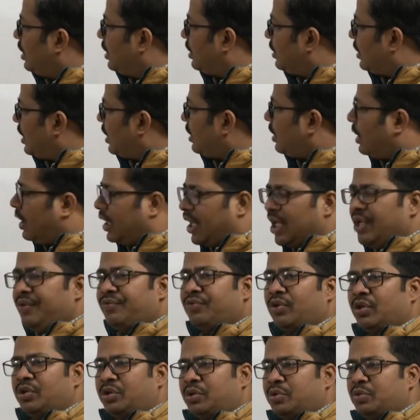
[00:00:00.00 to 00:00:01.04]
that I
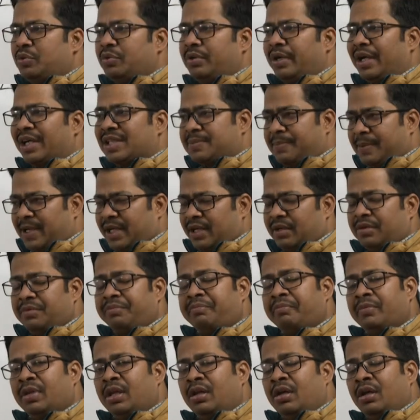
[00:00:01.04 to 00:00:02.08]
want to explain
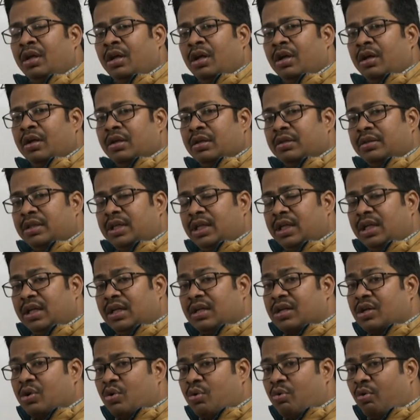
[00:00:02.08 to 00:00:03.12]

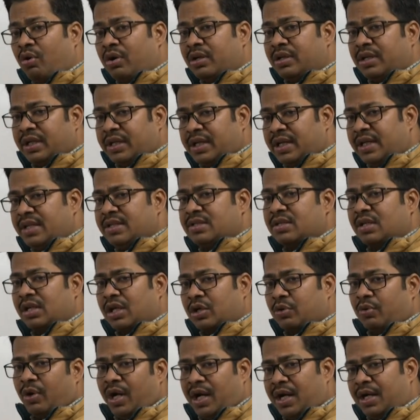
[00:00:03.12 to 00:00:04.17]
the quantities
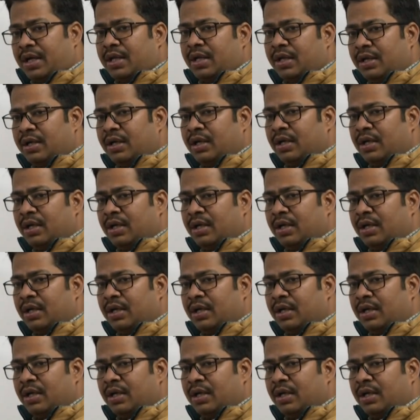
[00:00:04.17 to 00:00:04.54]
required